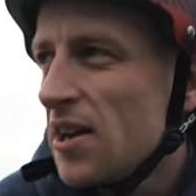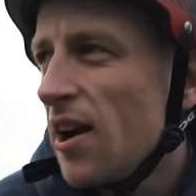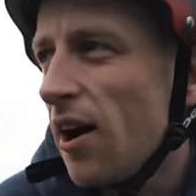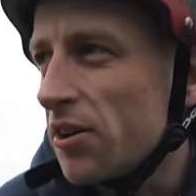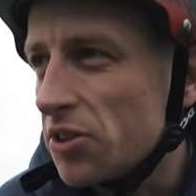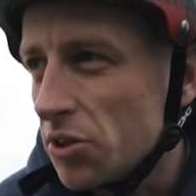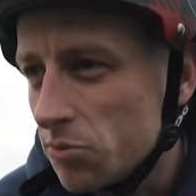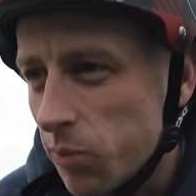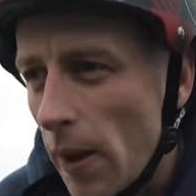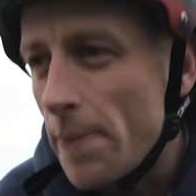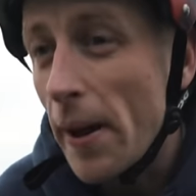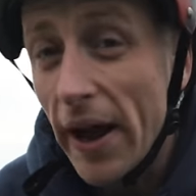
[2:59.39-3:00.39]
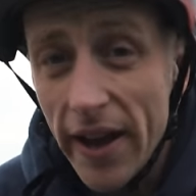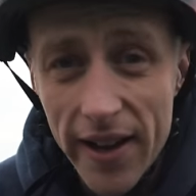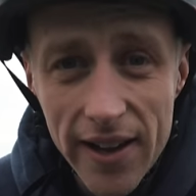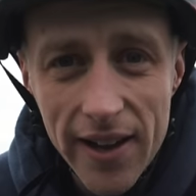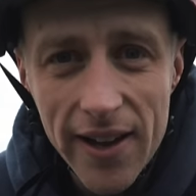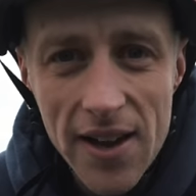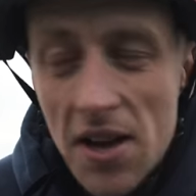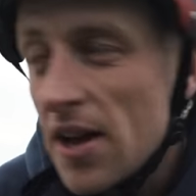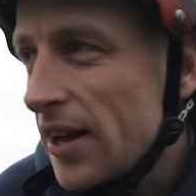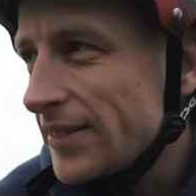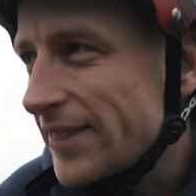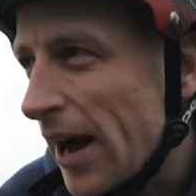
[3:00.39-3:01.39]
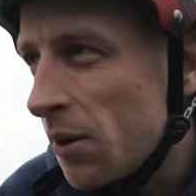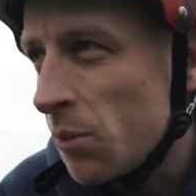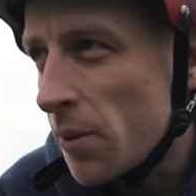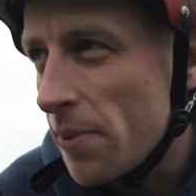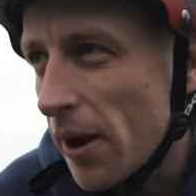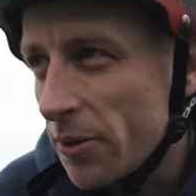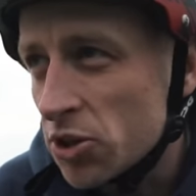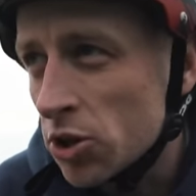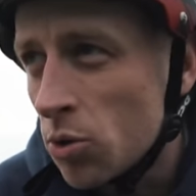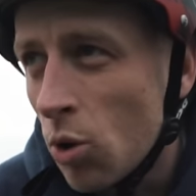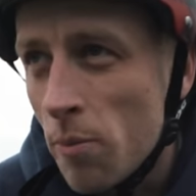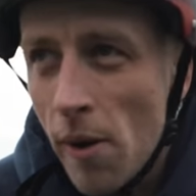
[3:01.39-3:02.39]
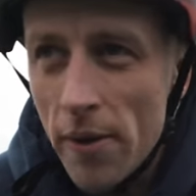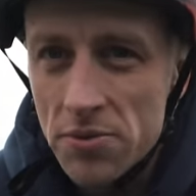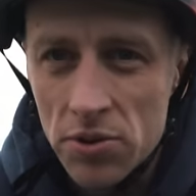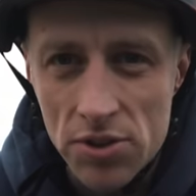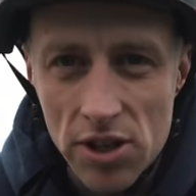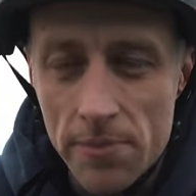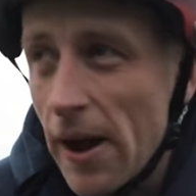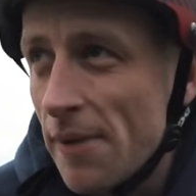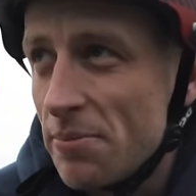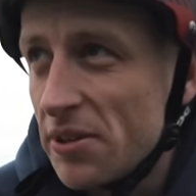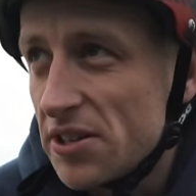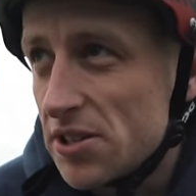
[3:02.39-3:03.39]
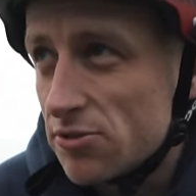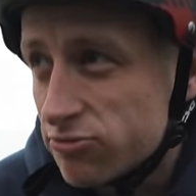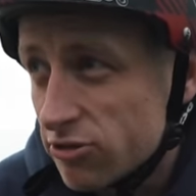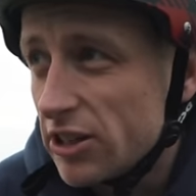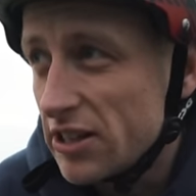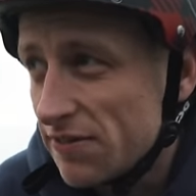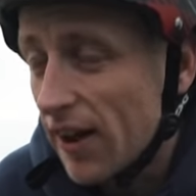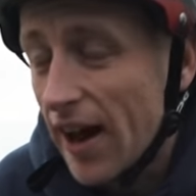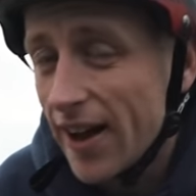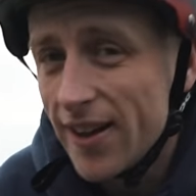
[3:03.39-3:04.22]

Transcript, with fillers: I'm going to do whip air and down whip air, which on a quart pipe is not so bad, but this is really flat.